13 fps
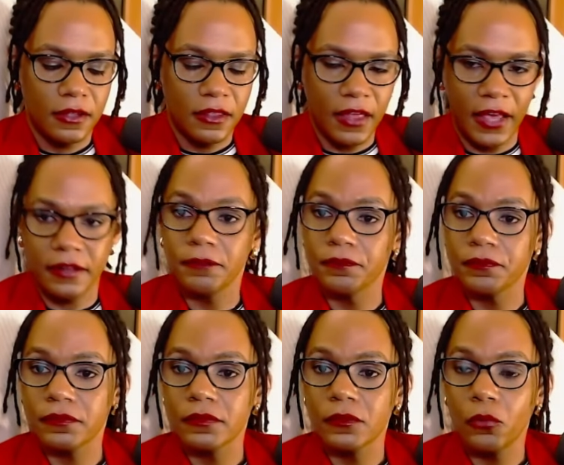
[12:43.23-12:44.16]
then?
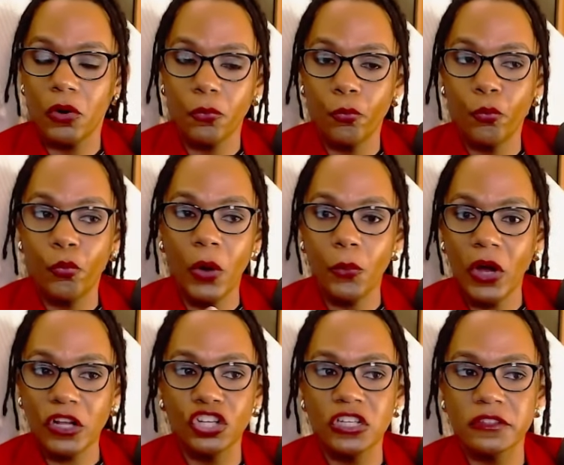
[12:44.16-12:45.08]

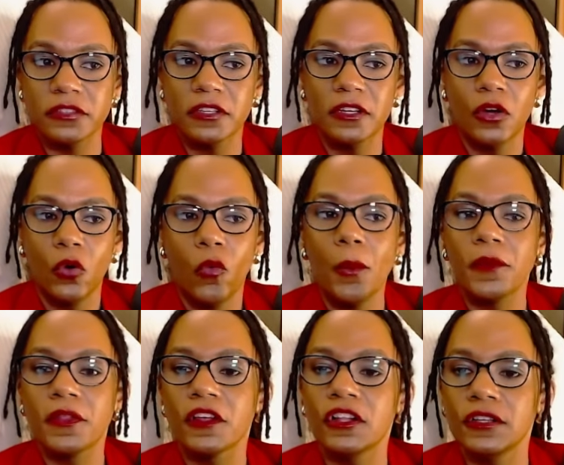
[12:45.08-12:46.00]
What could have, what were
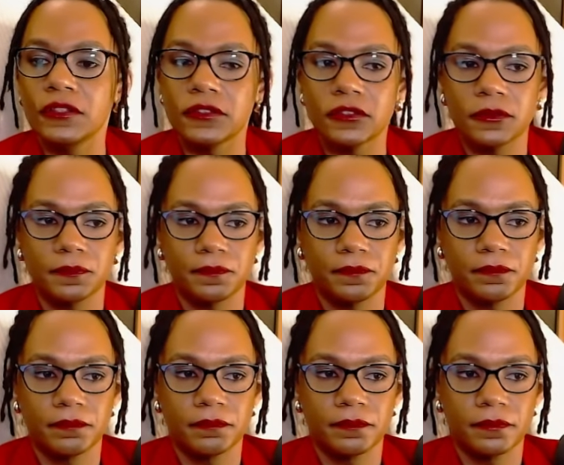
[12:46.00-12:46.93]
the clues?
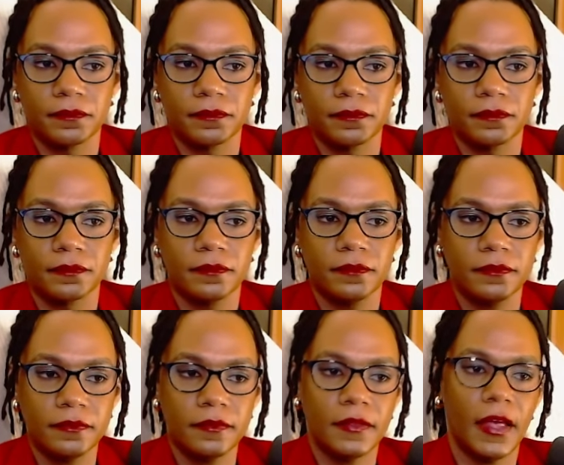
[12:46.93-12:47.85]

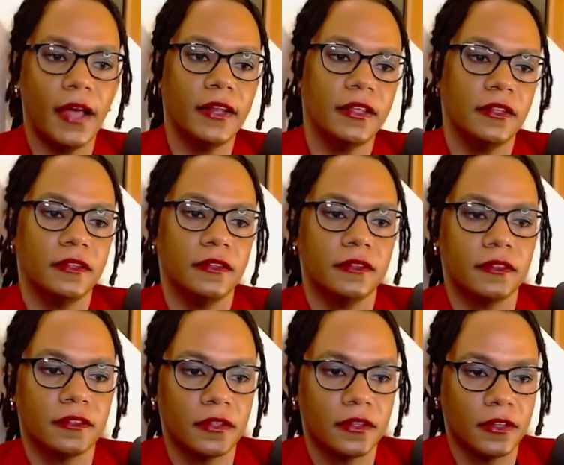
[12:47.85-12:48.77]
That
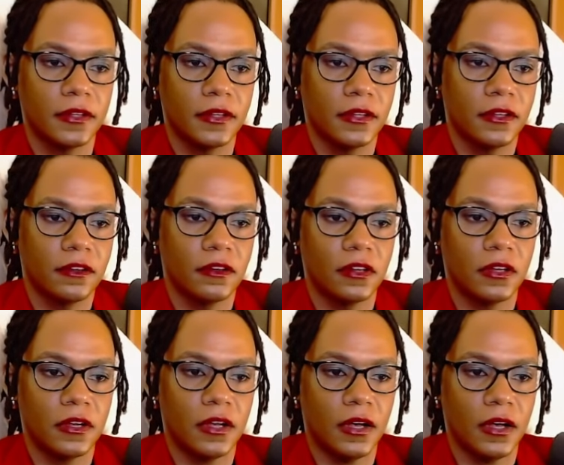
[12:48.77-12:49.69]
is,
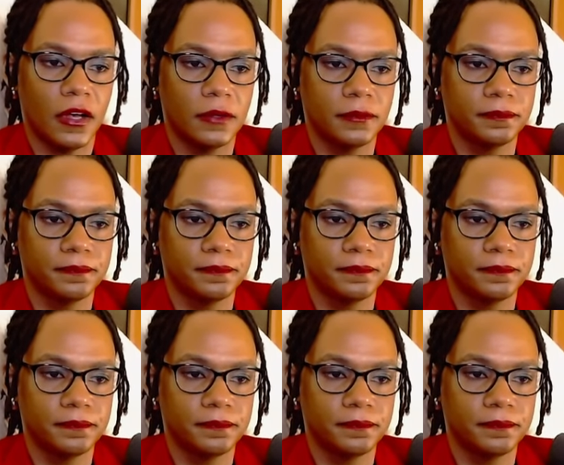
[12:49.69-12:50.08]
what